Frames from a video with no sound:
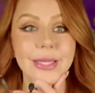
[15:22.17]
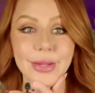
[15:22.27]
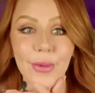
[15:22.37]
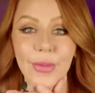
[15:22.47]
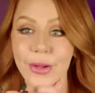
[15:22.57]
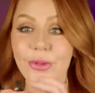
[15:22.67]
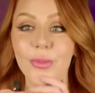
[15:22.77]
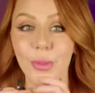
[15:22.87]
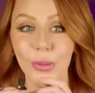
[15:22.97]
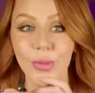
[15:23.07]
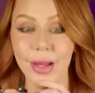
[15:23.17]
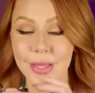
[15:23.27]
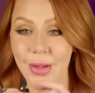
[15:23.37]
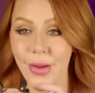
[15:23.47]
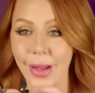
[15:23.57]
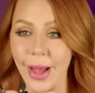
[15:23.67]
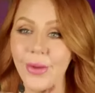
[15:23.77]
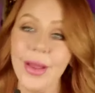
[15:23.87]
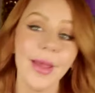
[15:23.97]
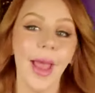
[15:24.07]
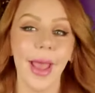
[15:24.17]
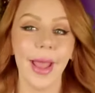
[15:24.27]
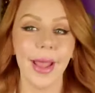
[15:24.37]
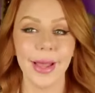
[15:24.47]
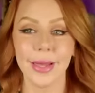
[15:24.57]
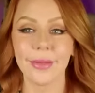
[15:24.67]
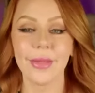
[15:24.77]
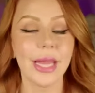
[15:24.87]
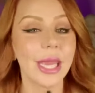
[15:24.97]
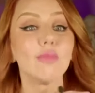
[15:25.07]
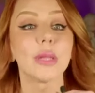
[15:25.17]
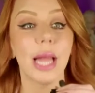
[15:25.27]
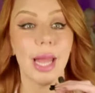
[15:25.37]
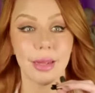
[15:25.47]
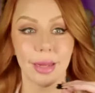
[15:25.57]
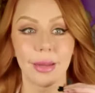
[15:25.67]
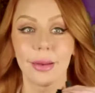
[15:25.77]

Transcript: So they just pulled that song out and they keep playing it.